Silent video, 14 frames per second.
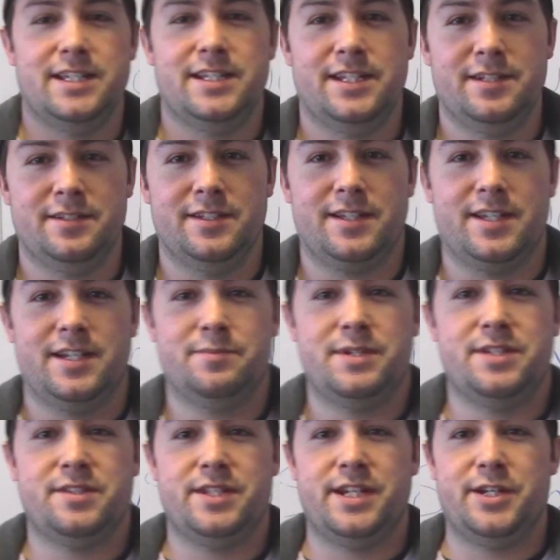and the gun
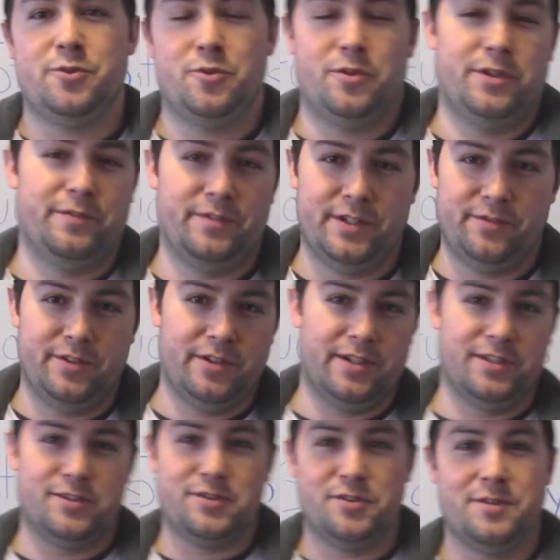be seen, or if you're
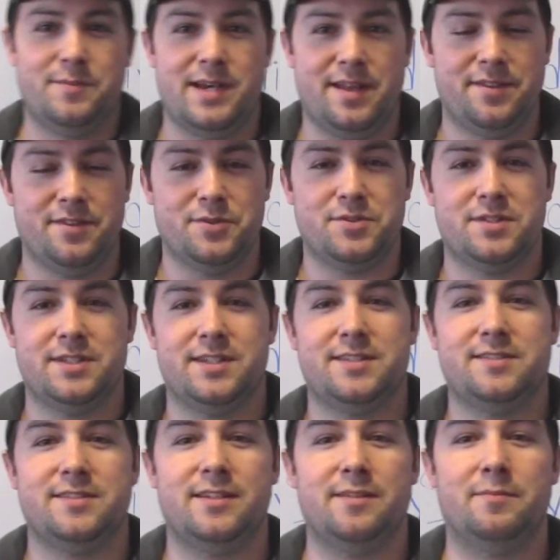concerned about those
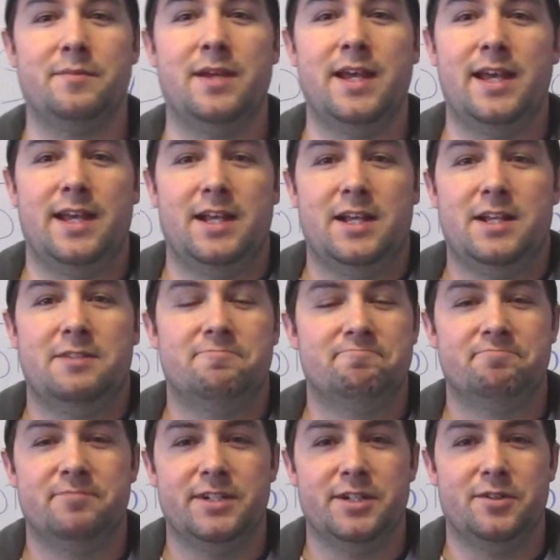things,
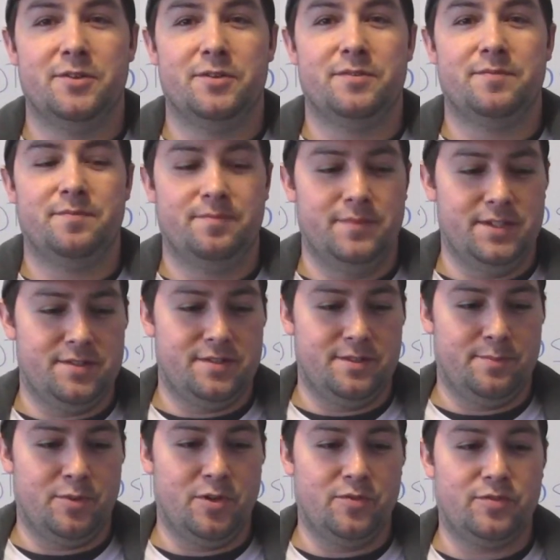you know, this is a
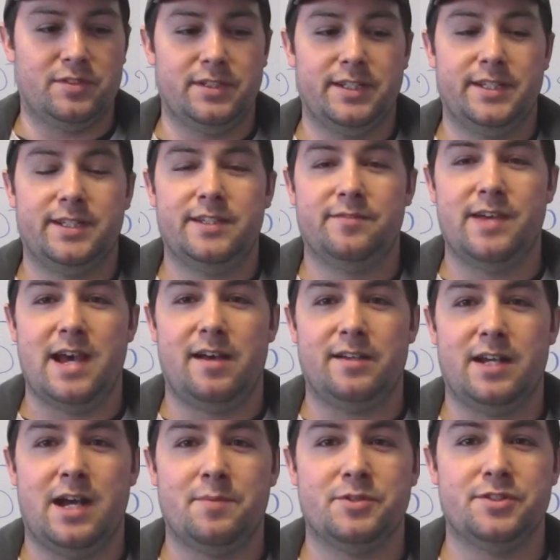perfectly valid
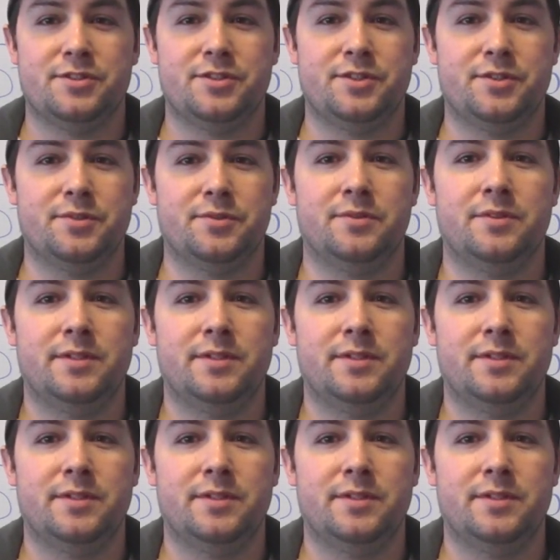option too.